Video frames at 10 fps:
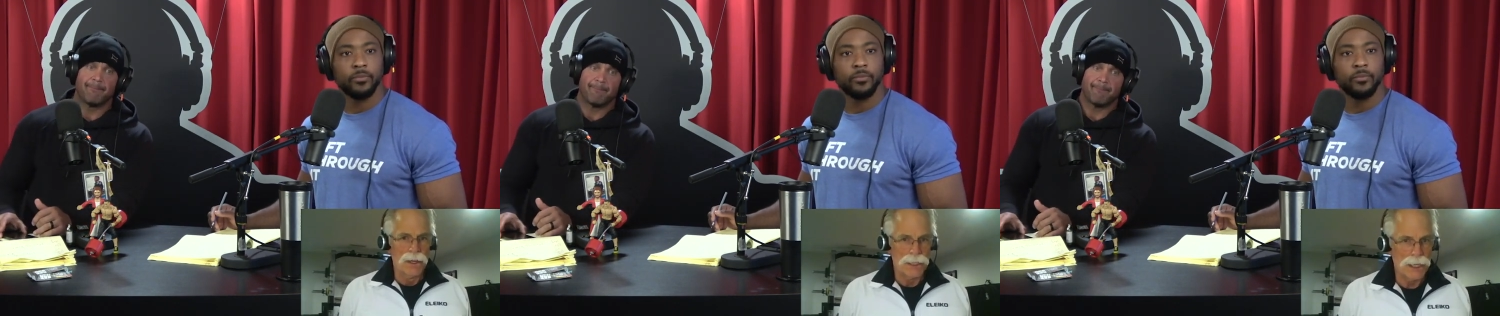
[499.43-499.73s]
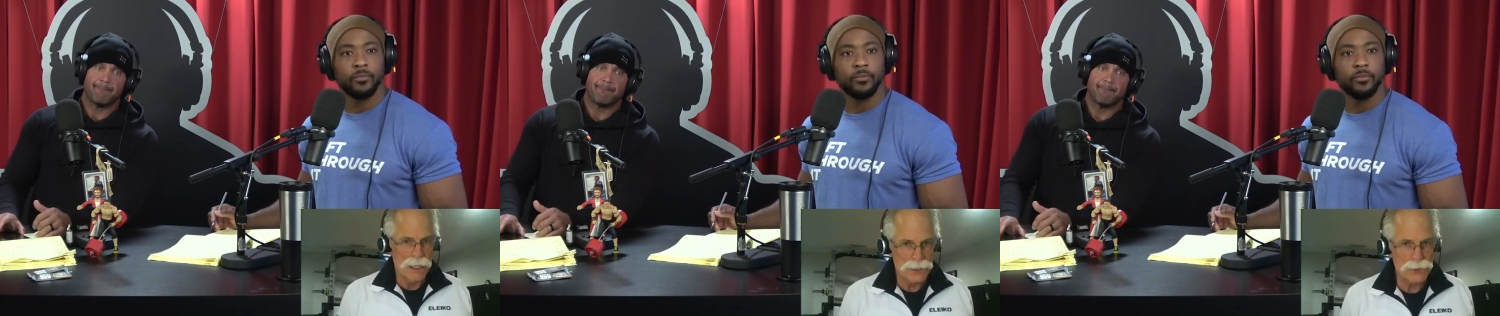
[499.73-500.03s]

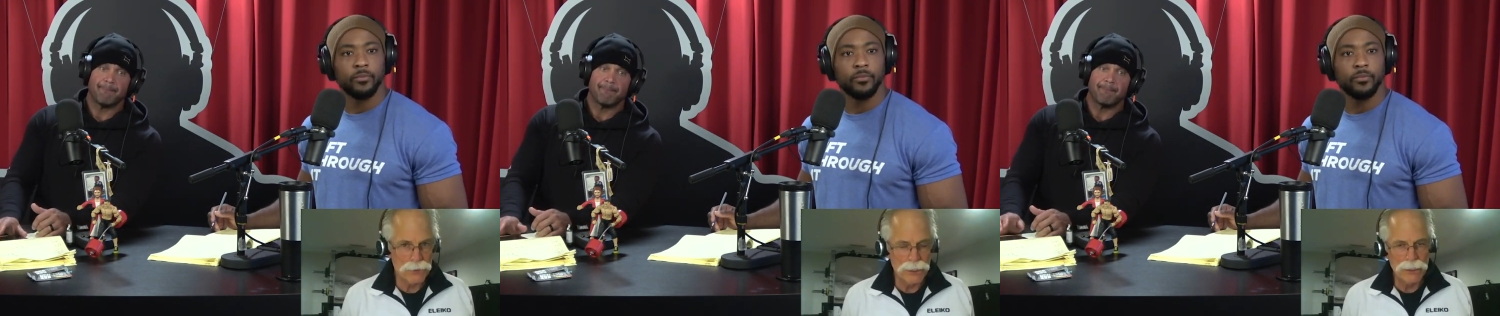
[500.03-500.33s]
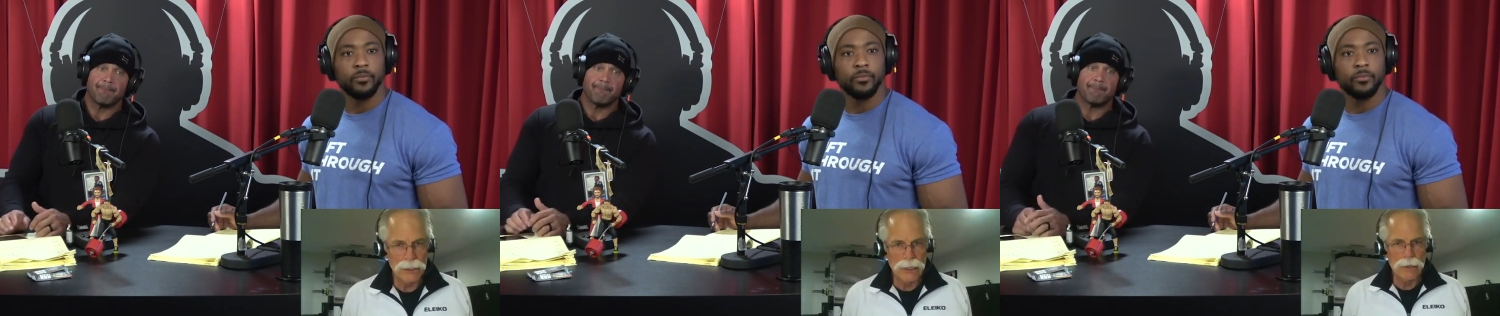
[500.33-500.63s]
Speaker 1: Yes. Well,
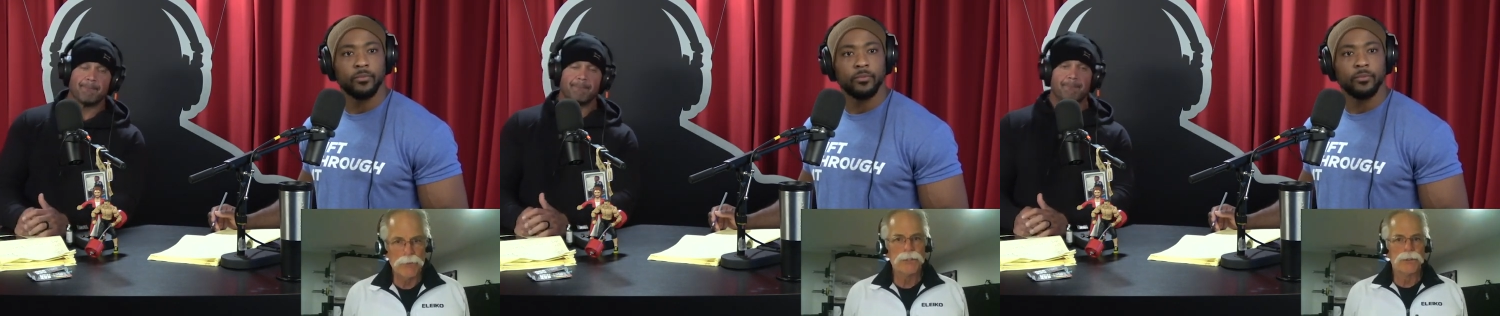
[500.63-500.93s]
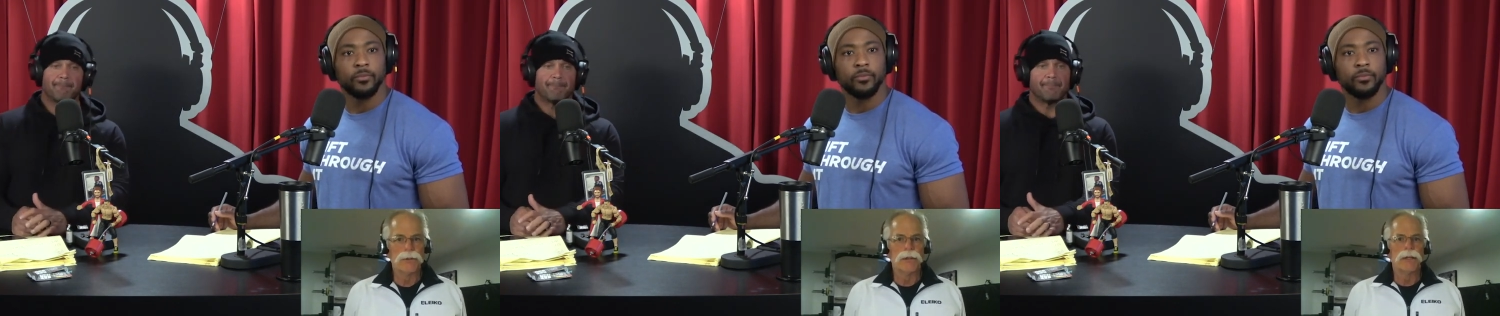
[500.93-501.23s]
in the
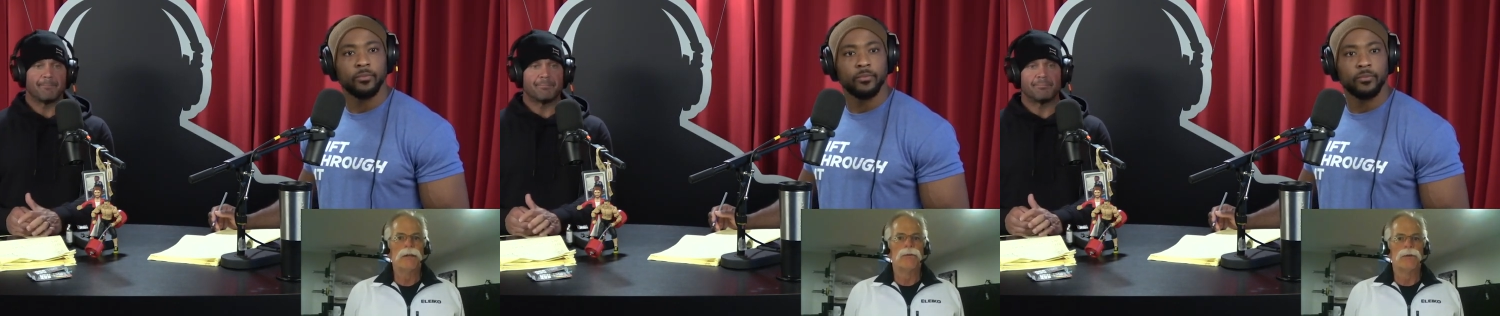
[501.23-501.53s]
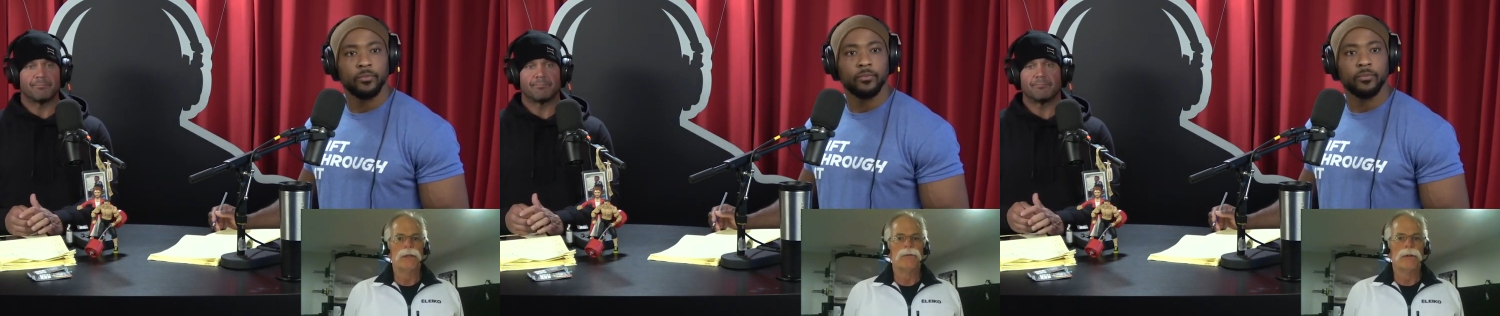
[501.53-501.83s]
laboratory,
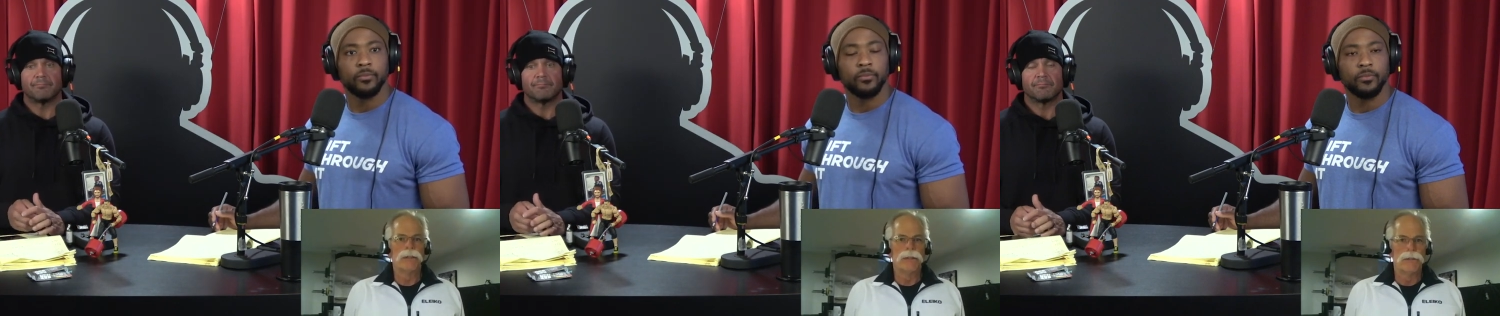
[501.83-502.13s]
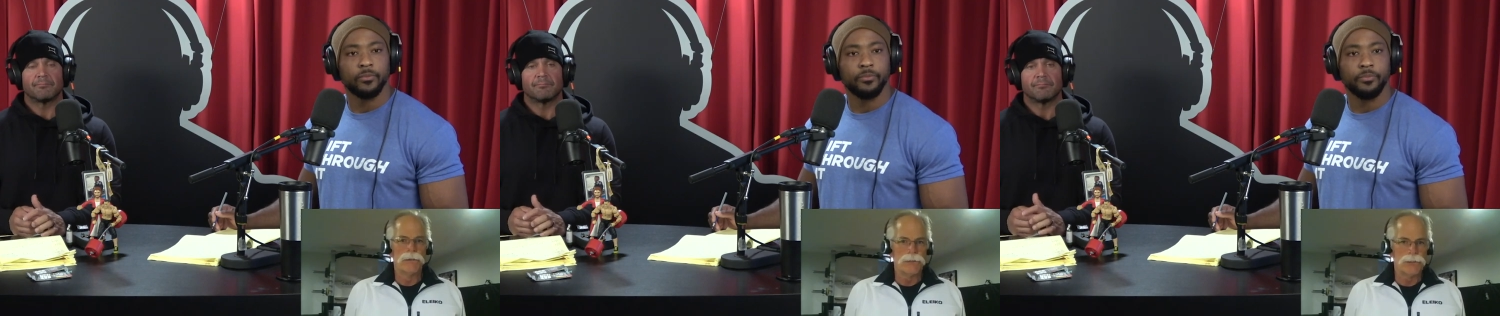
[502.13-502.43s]
we would
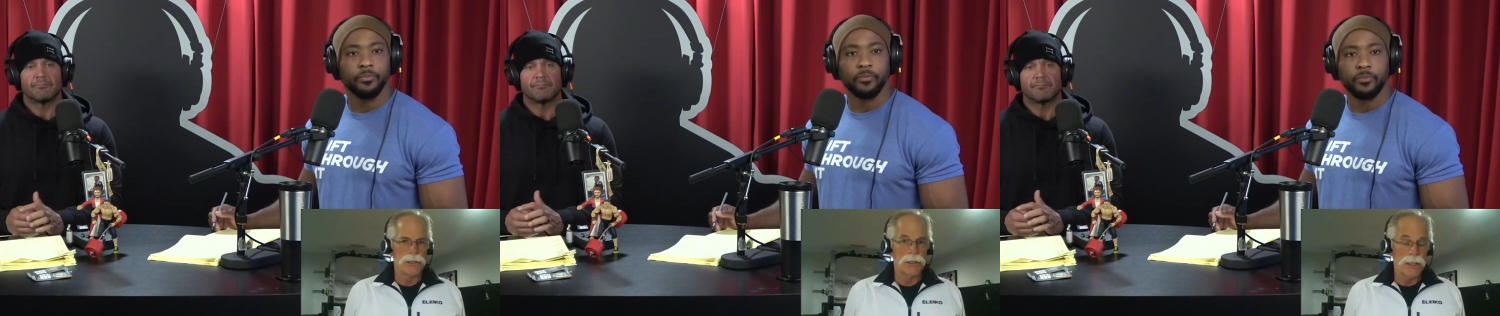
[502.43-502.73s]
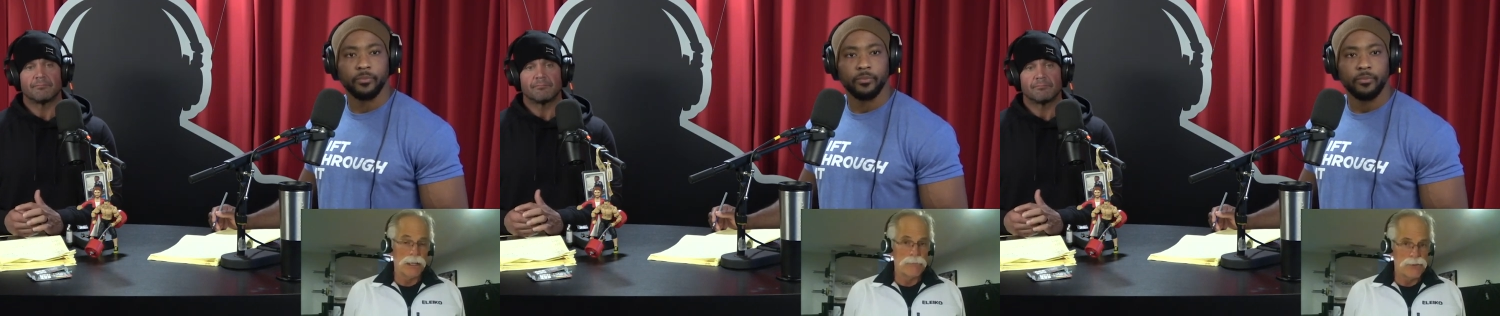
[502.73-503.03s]
use uh,
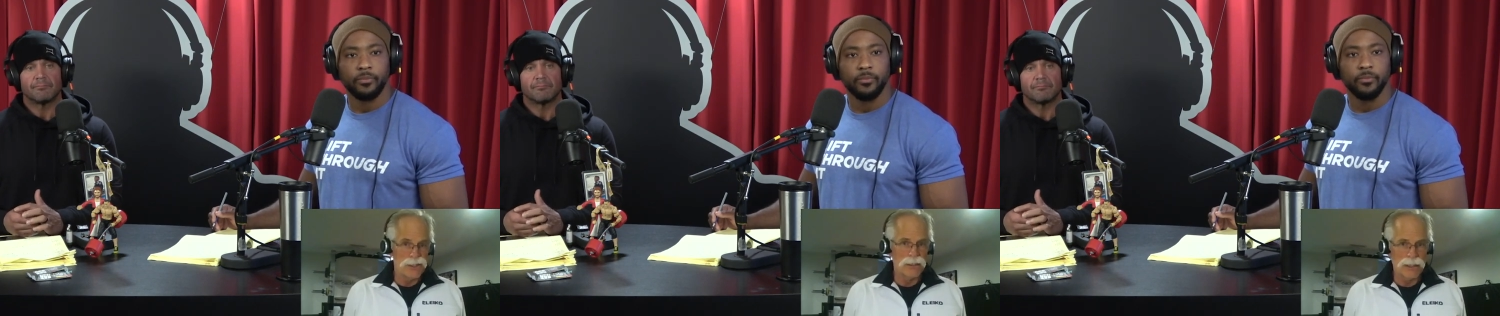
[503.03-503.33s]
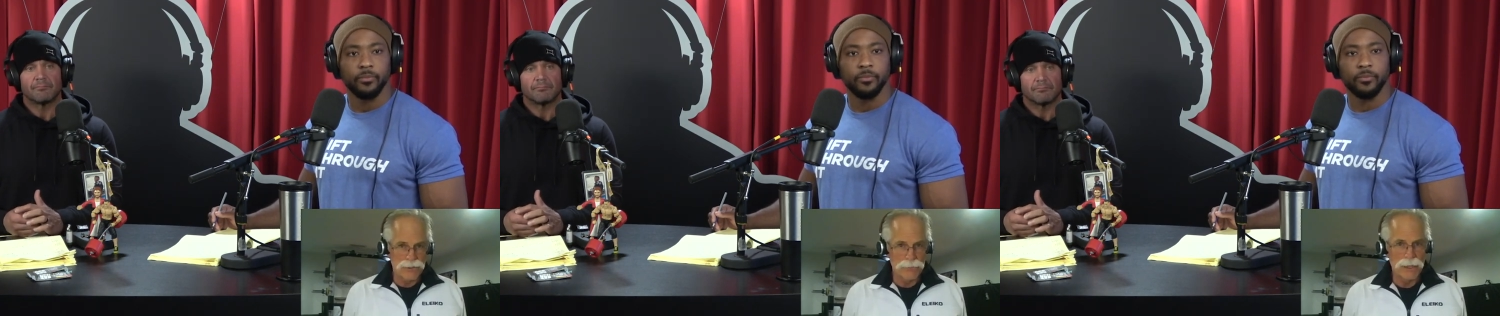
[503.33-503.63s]
EMG
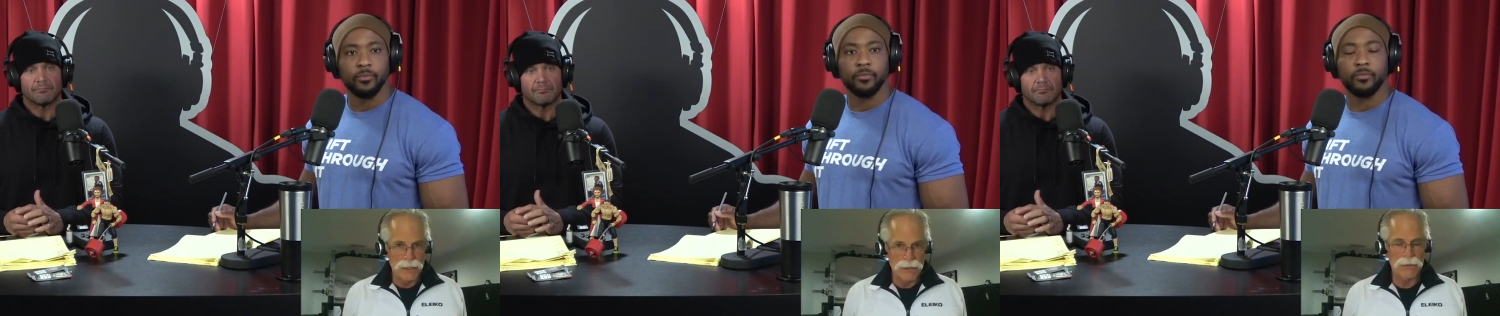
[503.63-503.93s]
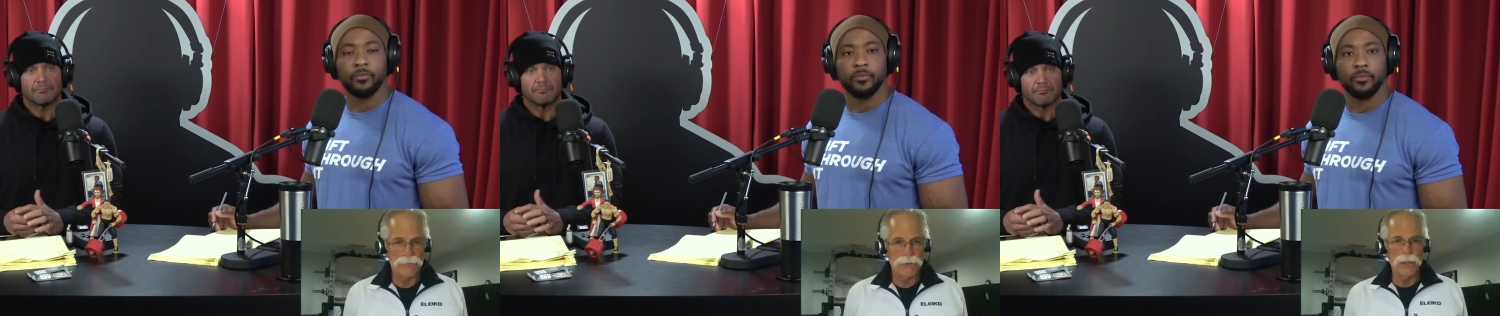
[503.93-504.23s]

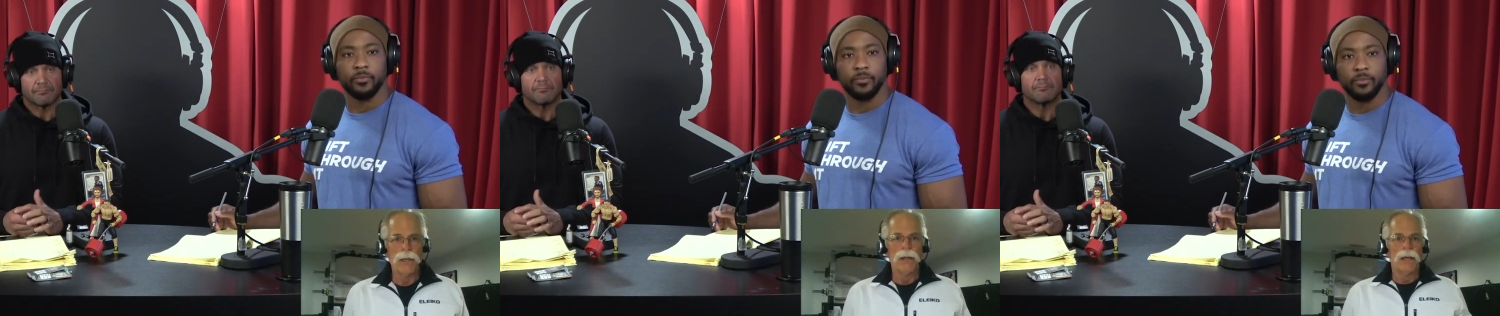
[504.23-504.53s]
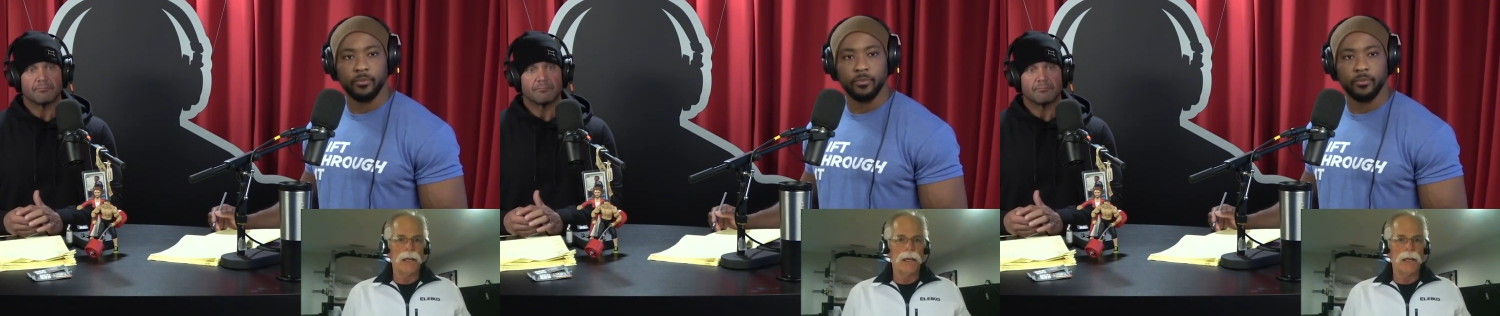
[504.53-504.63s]
electromyography,